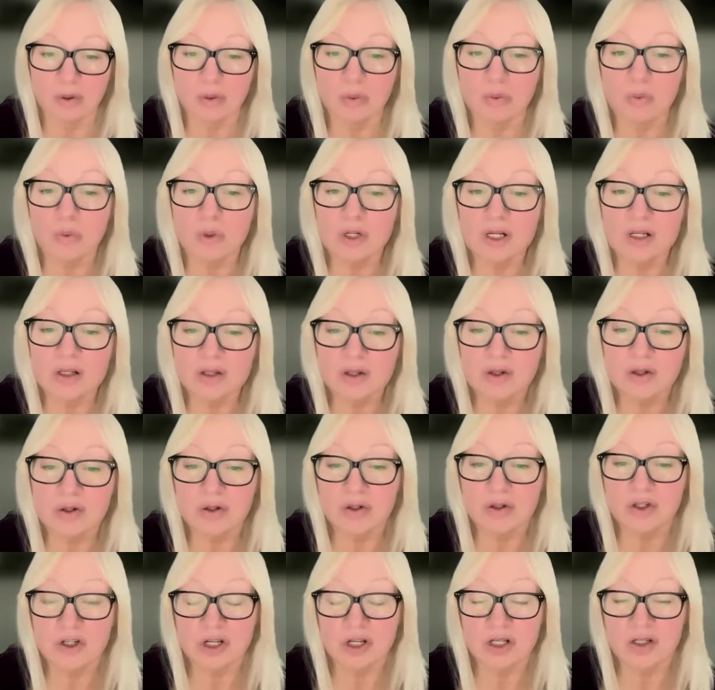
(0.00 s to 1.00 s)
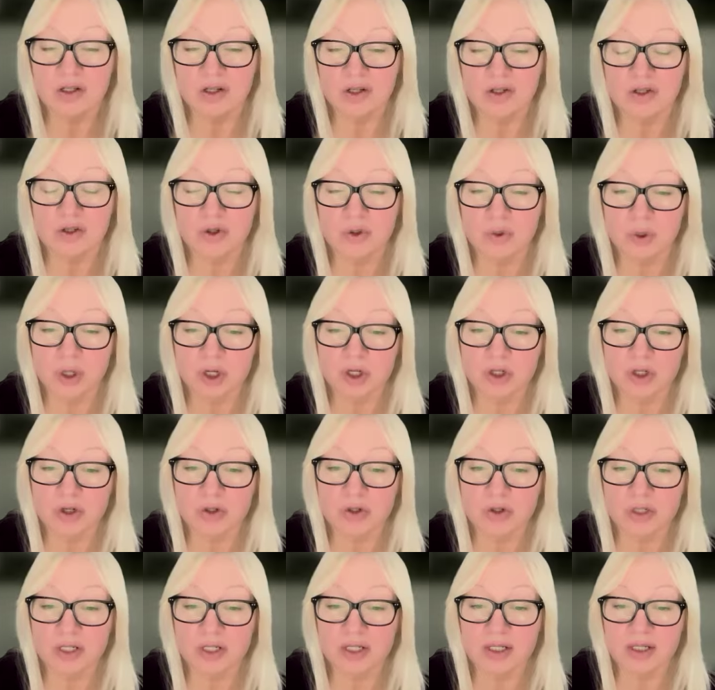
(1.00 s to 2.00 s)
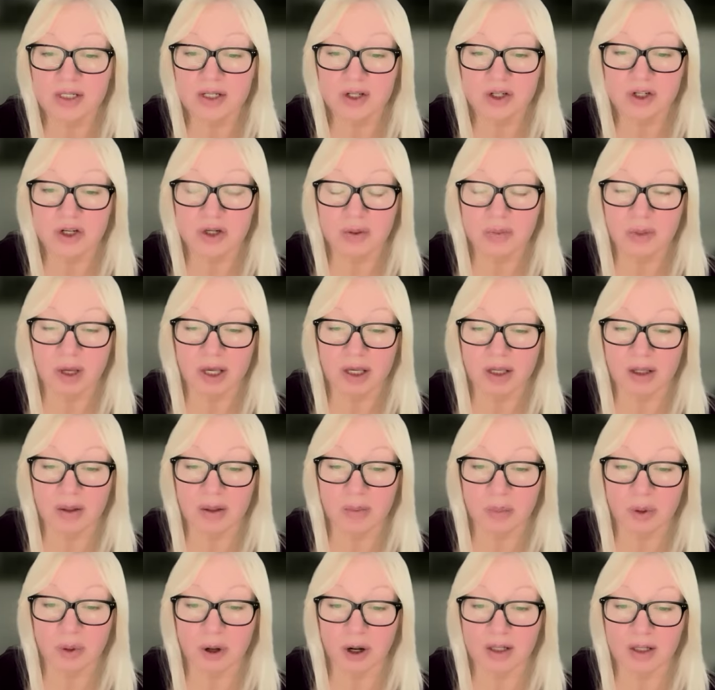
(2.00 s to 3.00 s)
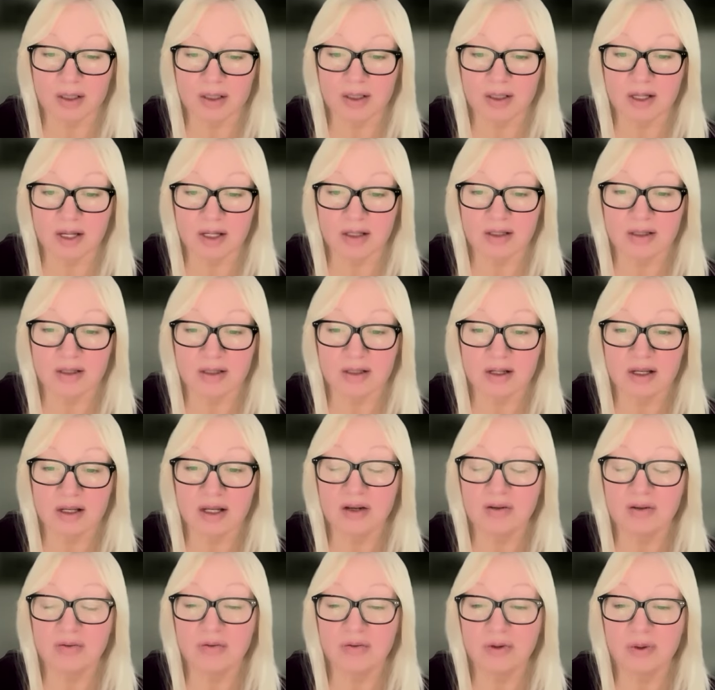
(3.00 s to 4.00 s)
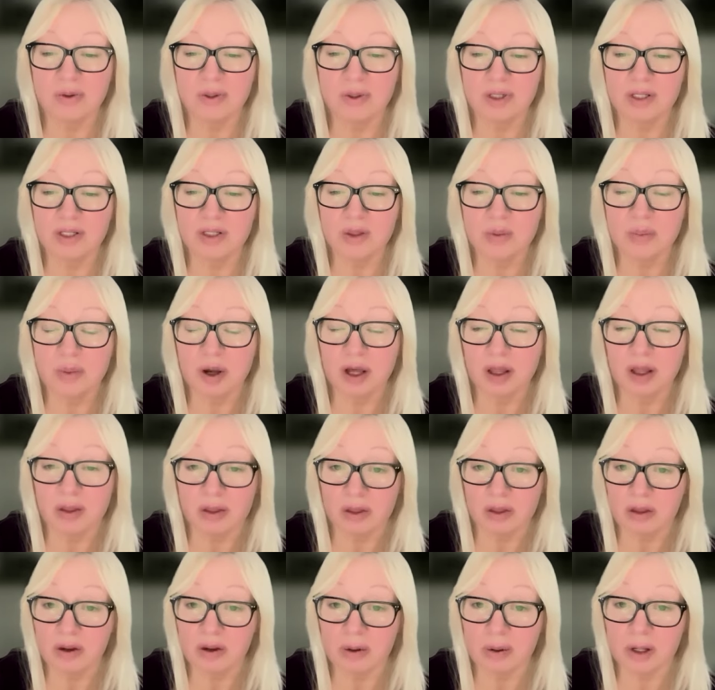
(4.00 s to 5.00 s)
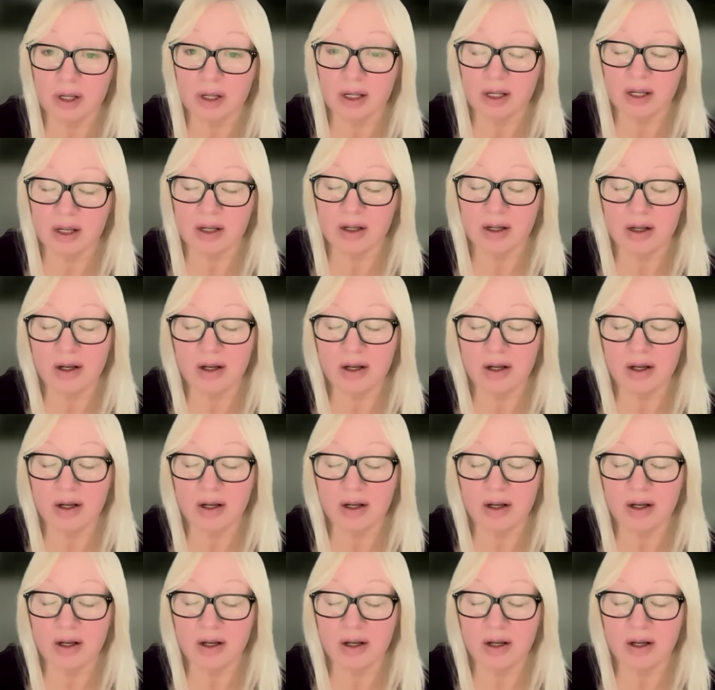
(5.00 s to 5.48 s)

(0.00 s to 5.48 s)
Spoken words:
Research is a structured decision-making process influenced by theory,